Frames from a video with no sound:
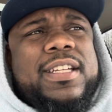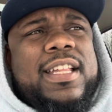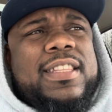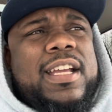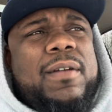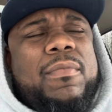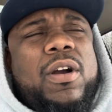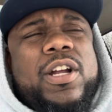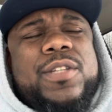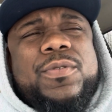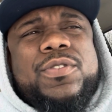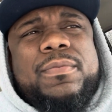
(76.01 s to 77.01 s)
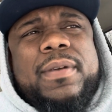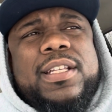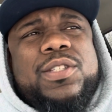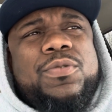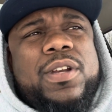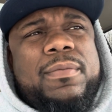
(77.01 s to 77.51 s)
I think Amari's supposed to make
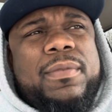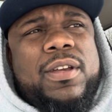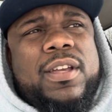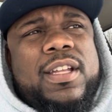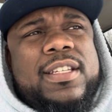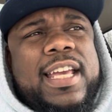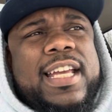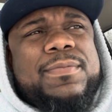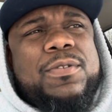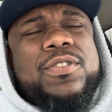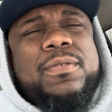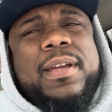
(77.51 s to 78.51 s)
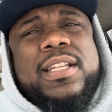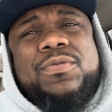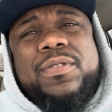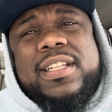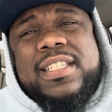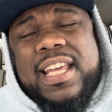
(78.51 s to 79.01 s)
20 million, Tank's supposed to make
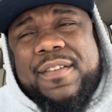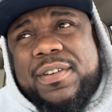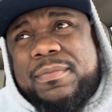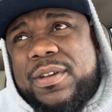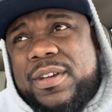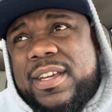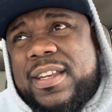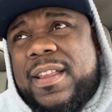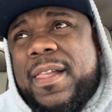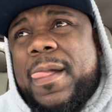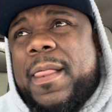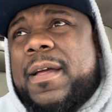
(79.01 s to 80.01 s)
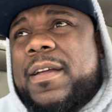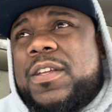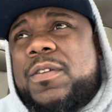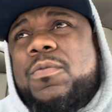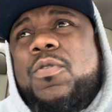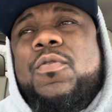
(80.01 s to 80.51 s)
27 million.
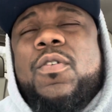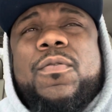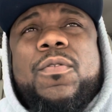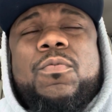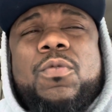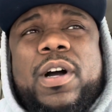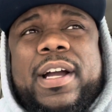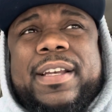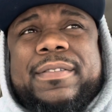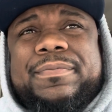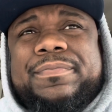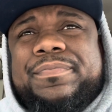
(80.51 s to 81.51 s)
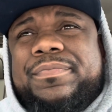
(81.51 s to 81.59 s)
You move on from one.